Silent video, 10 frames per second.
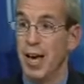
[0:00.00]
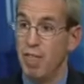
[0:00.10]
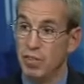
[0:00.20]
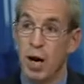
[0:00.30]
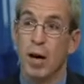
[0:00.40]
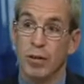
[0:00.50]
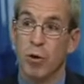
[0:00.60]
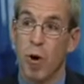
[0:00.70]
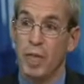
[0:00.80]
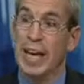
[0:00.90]
have done
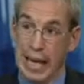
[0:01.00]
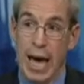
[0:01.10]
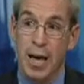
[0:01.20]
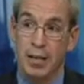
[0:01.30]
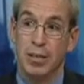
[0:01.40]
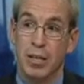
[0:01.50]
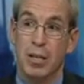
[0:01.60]
all they can